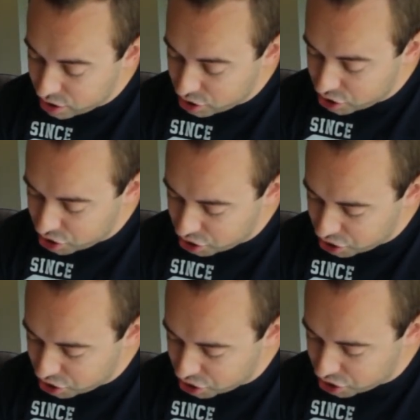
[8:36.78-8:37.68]

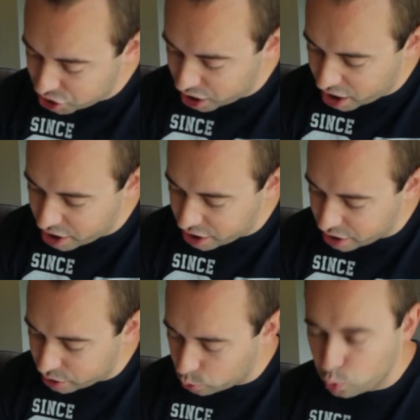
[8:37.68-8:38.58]

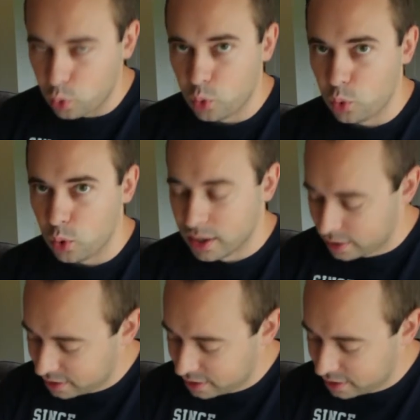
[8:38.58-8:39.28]
A-shun. Ooh.